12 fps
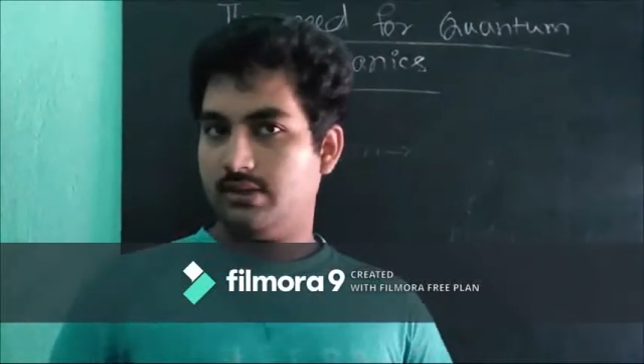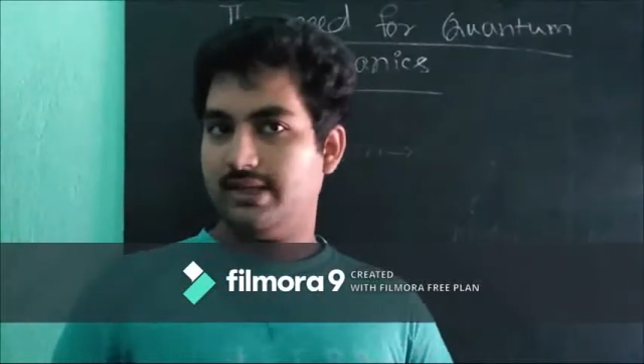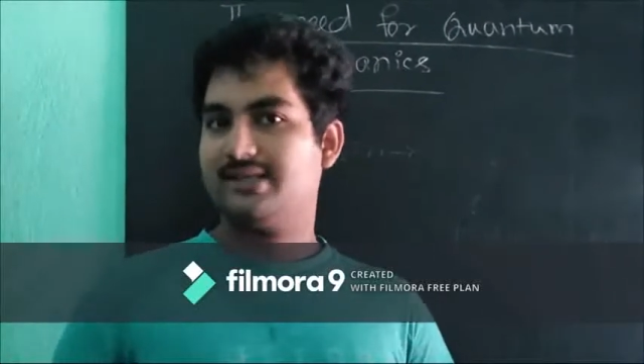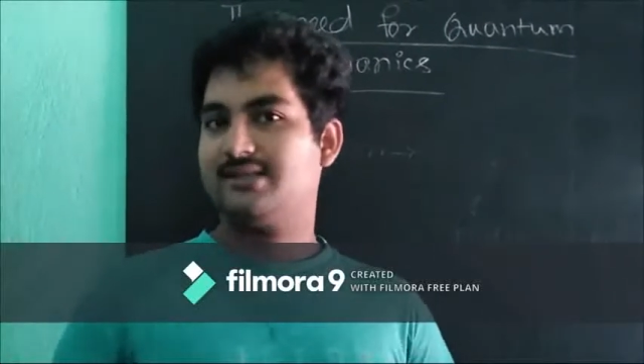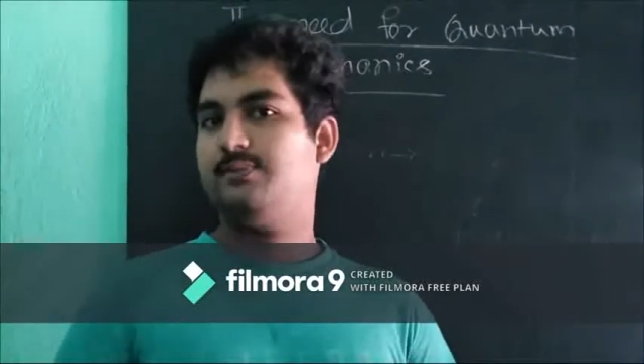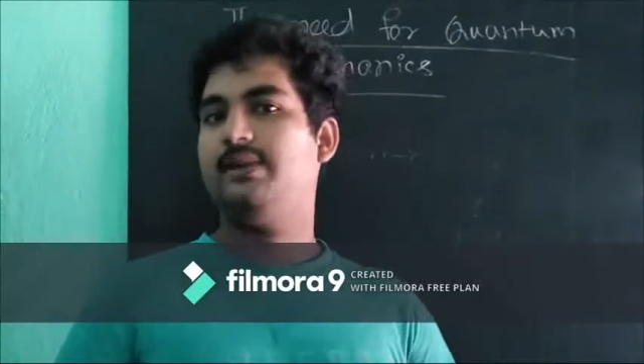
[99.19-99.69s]

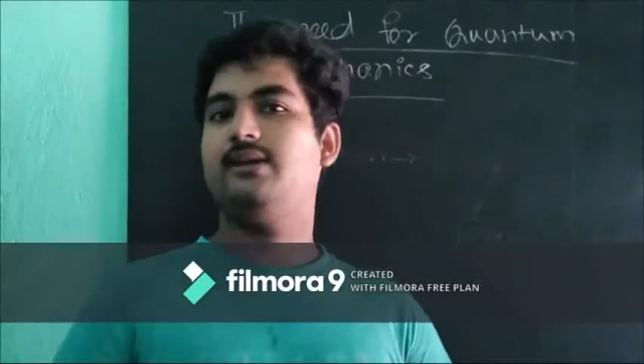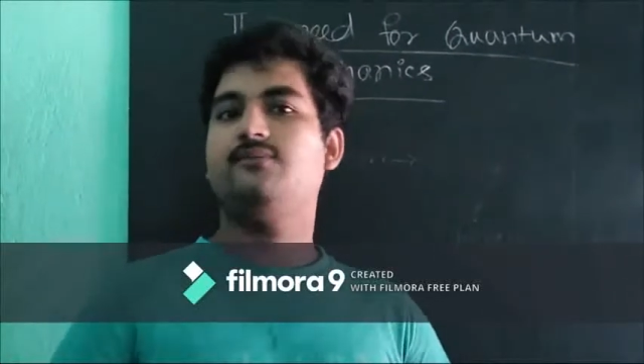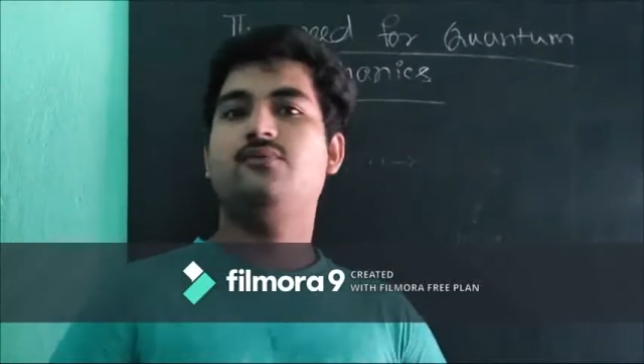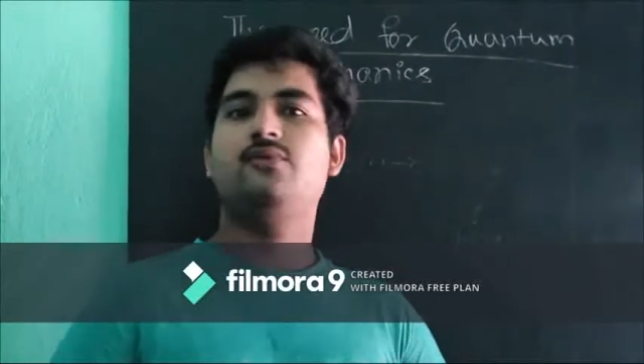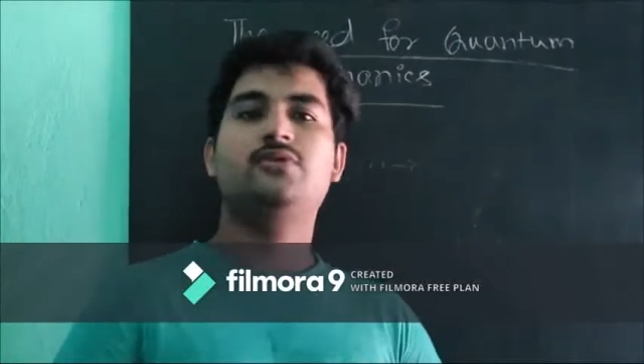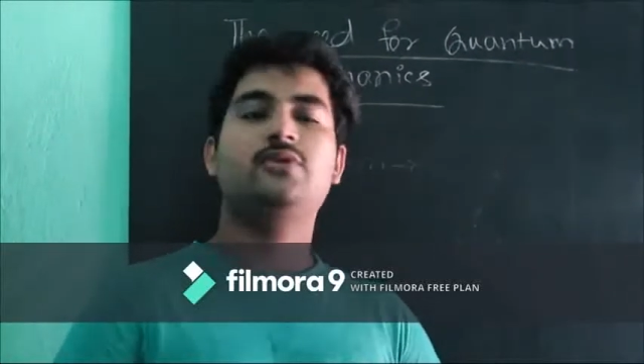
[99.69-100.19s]
explain
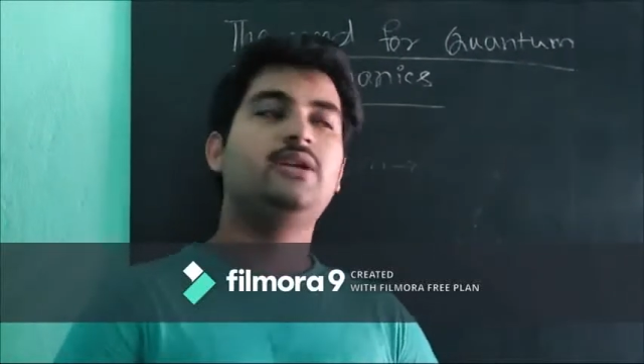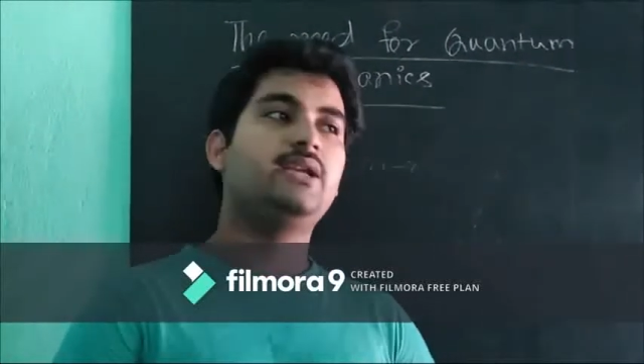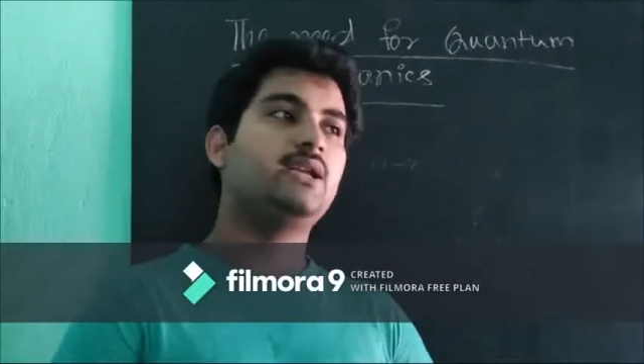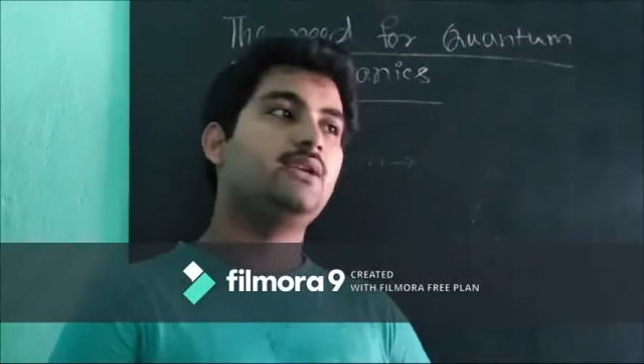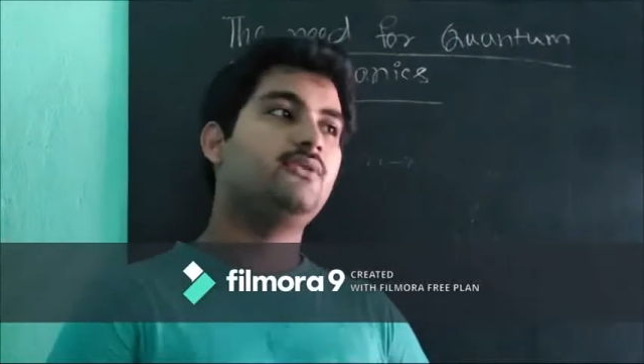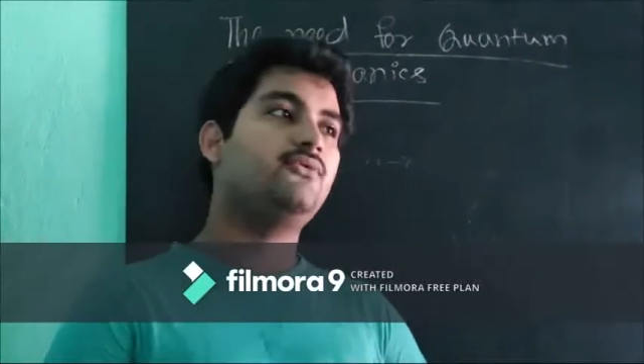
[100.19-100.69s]

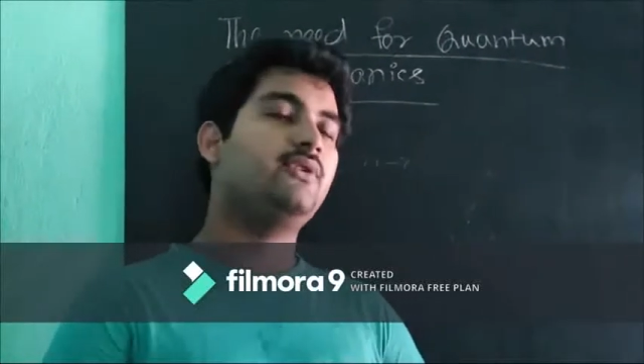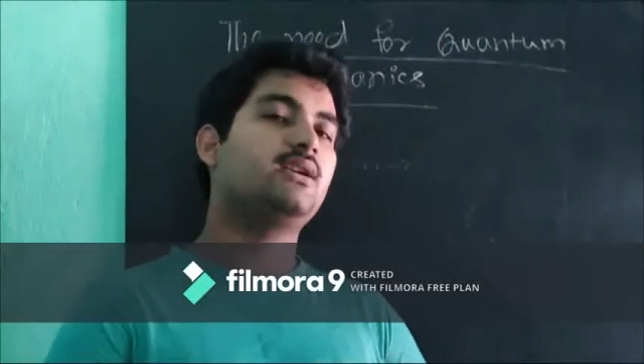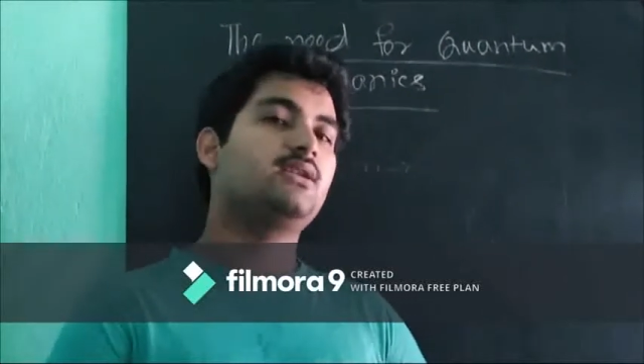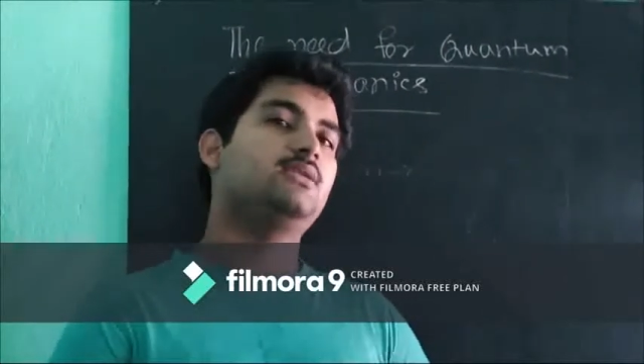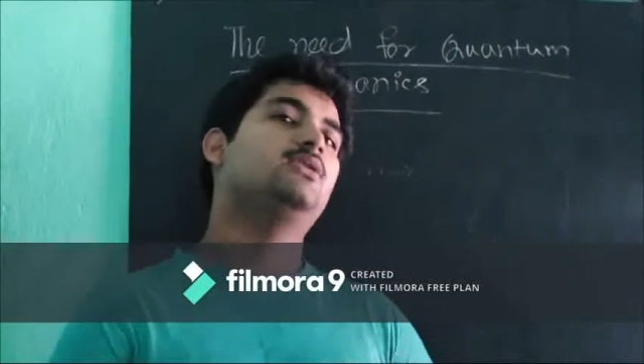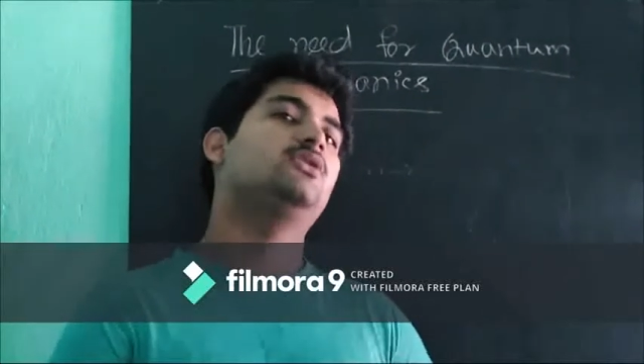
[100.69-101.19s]
photoelectric
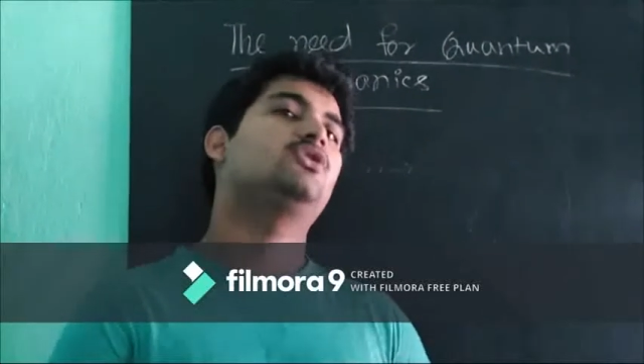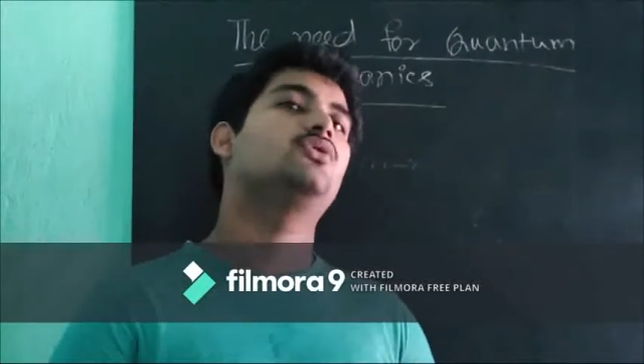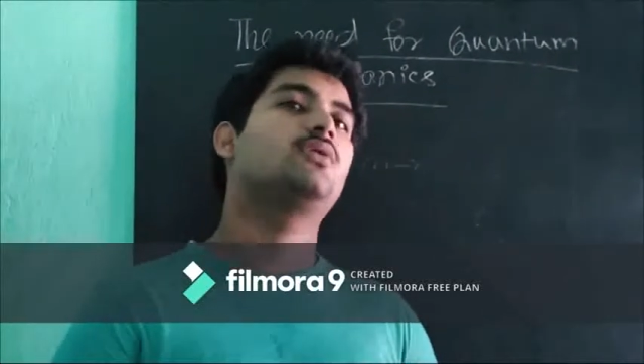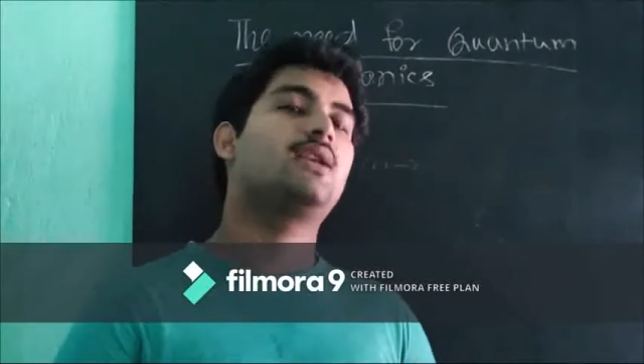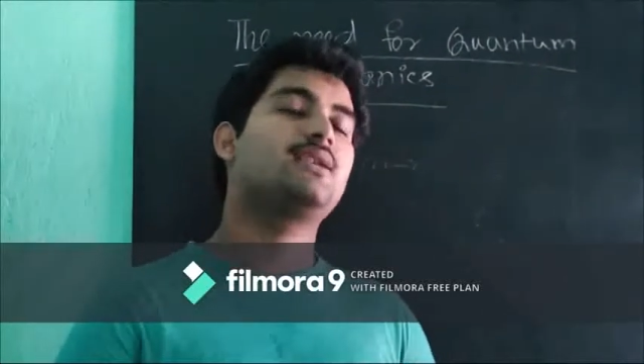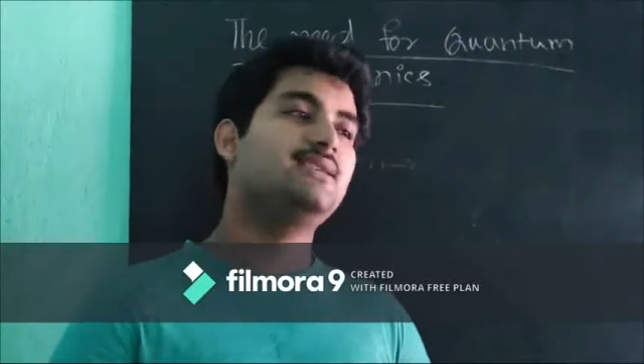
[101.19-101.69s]
effect
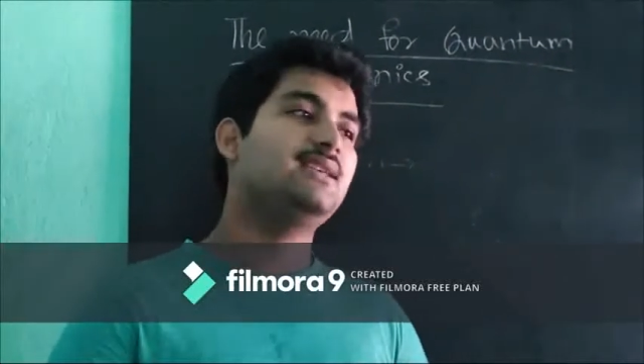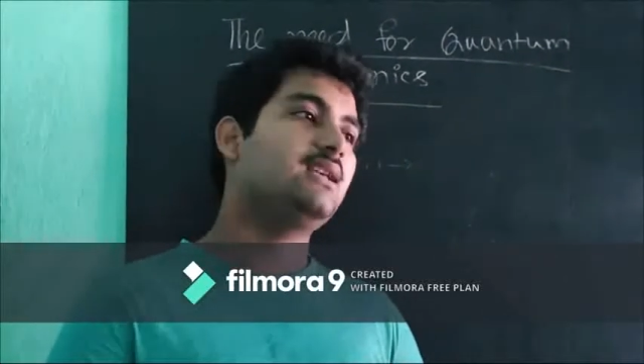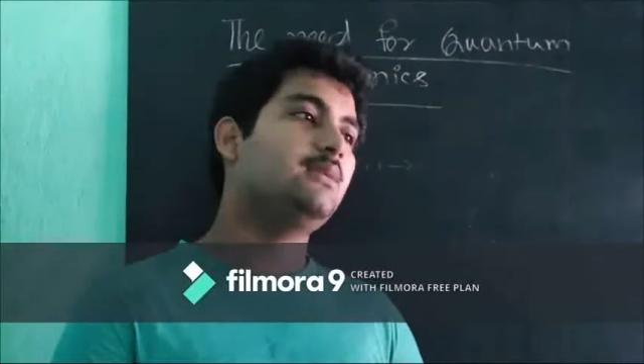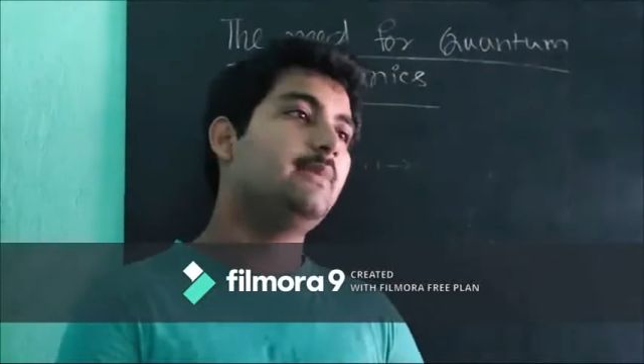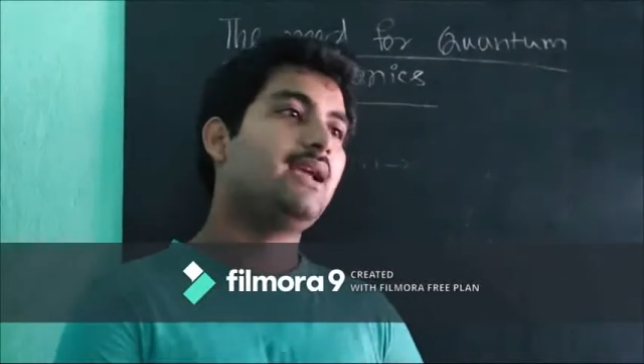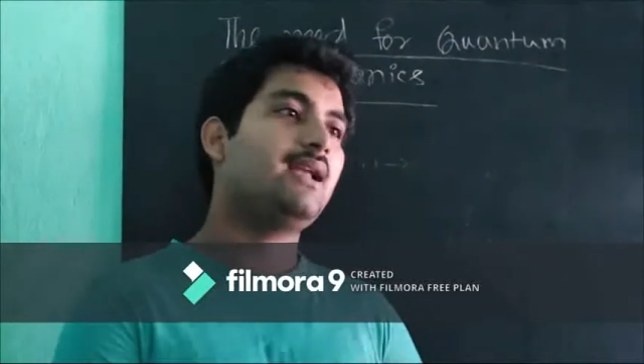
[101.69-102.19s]
through
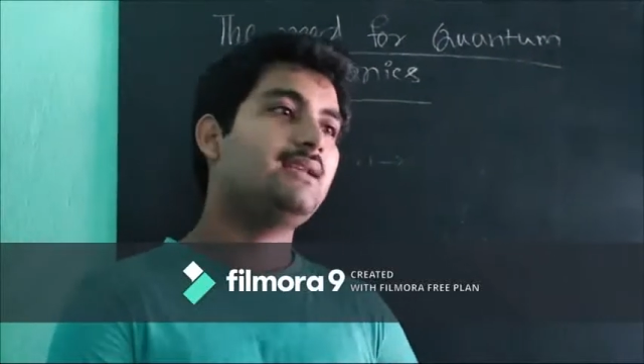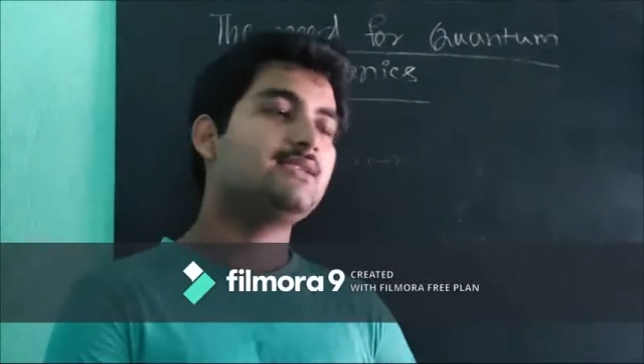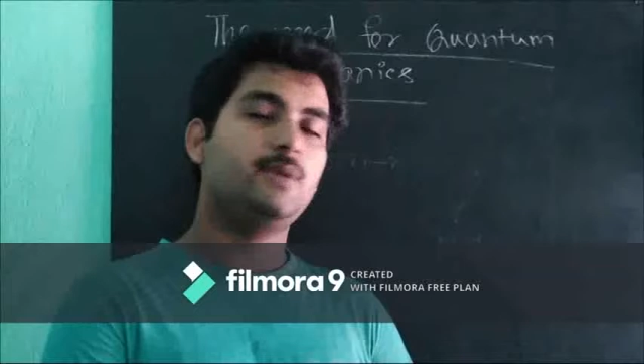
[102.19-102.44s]
classical mechanics.